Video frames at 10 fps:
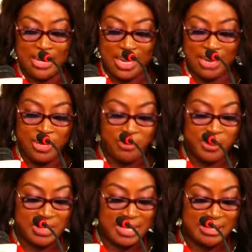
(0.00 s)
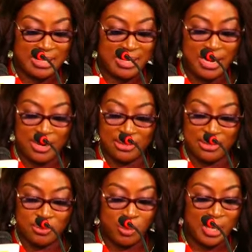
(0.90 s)
ably presented here
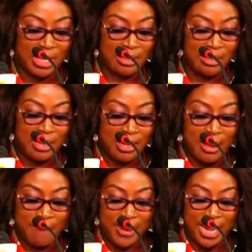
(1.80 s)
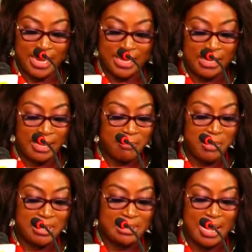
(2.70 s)
this morning by
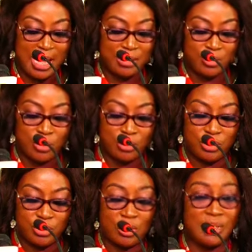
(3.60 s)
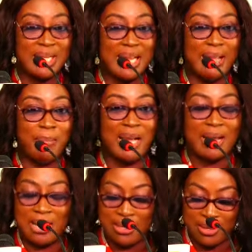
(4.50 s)
Mr. Ajogu Sunday Emeka,